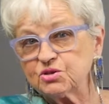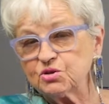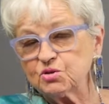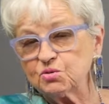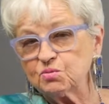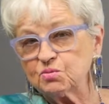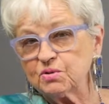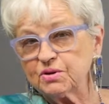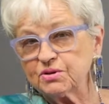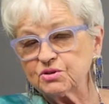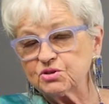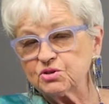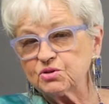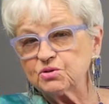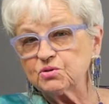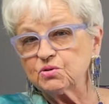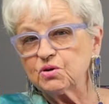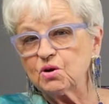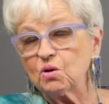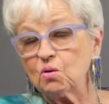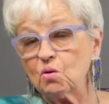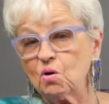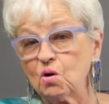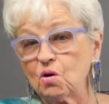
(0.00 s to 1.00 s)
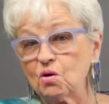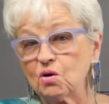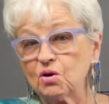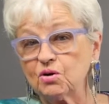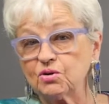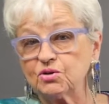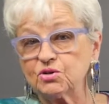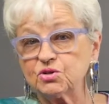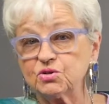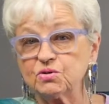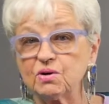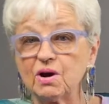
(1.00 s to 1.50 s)
Do you want to go
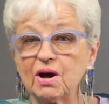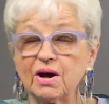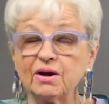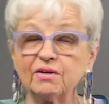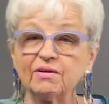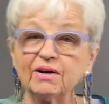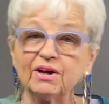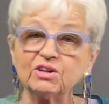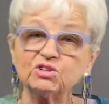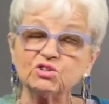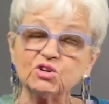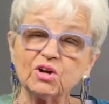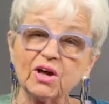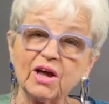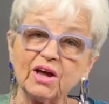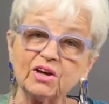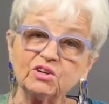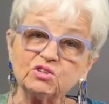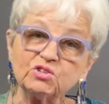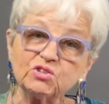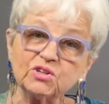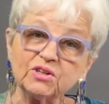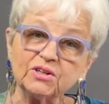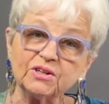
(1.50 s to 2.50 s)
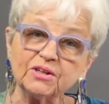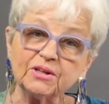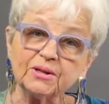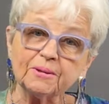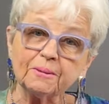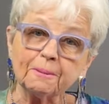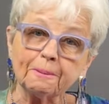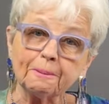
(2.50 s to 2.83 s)
on to higher education?